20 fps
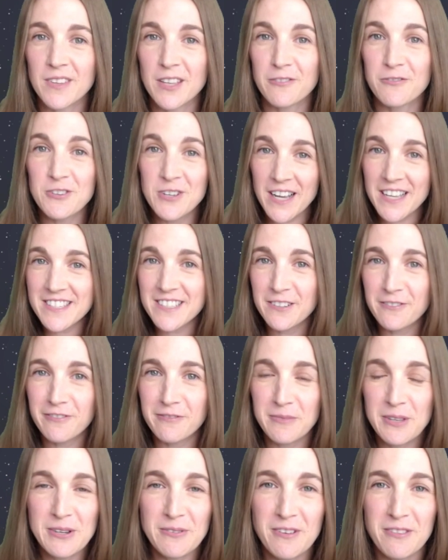you guys aren't
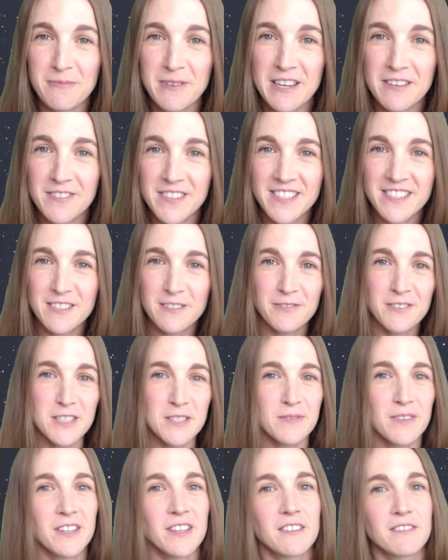familiar with me, if this is your
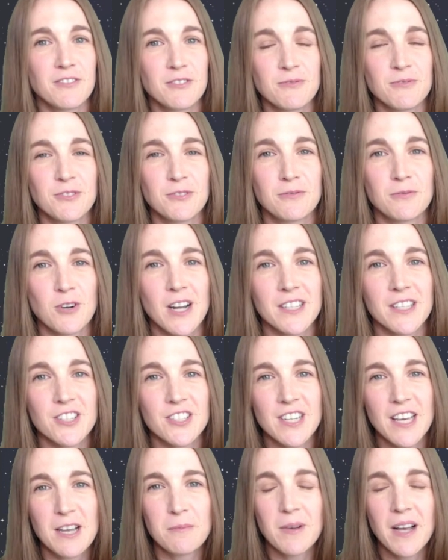first video you've
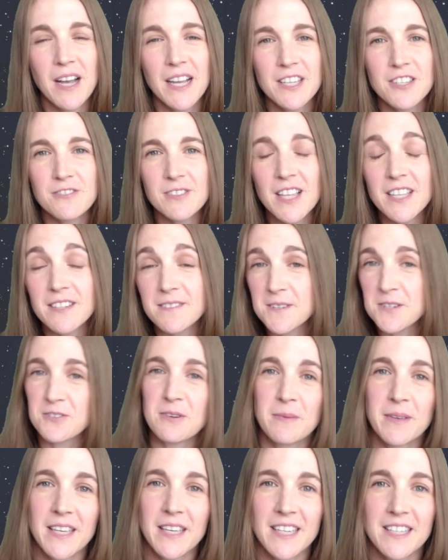watched, I do a lot of
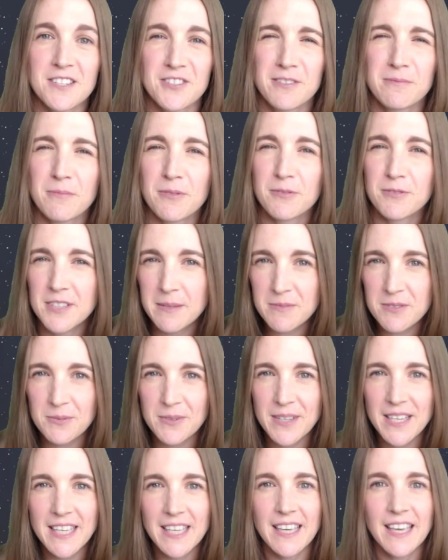streaming. I stream 3 times a
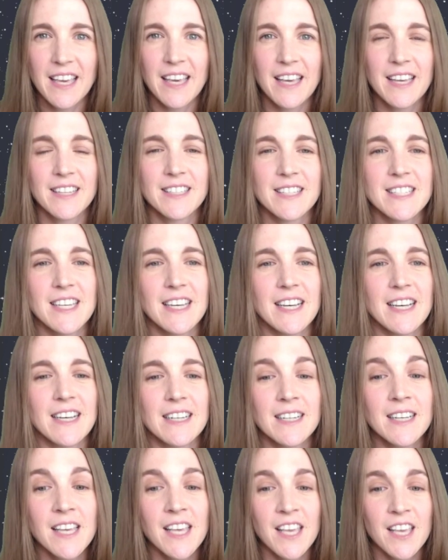week, and
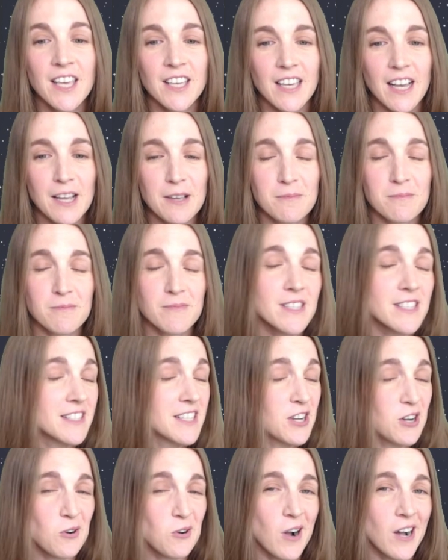I'm
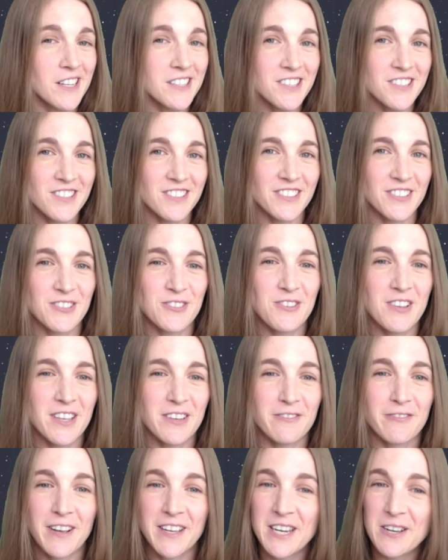Sarahwatch. You
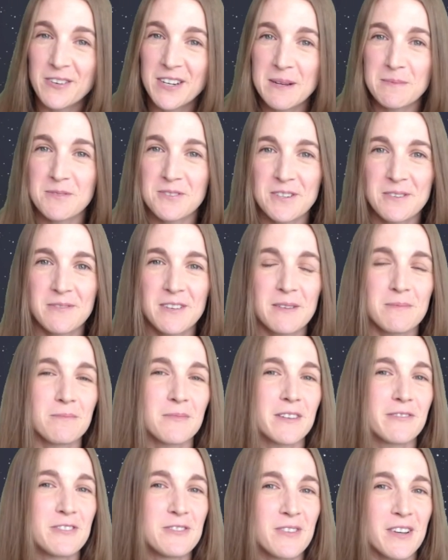can find out when I'm streaming
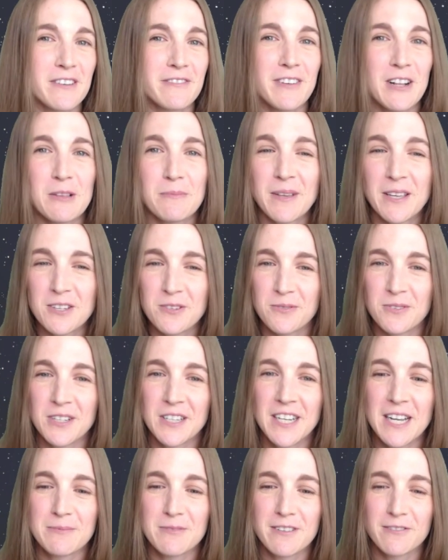if you want to follow me on
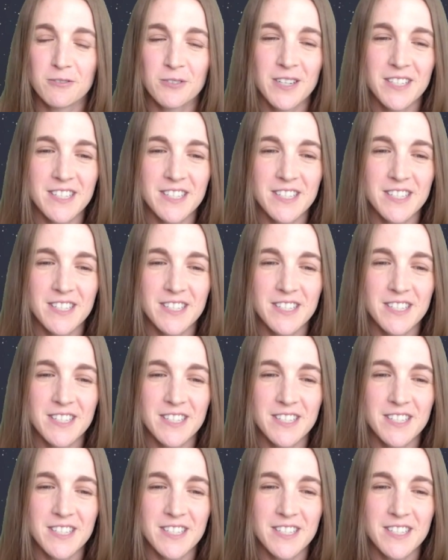Twitter. I'm Overwatch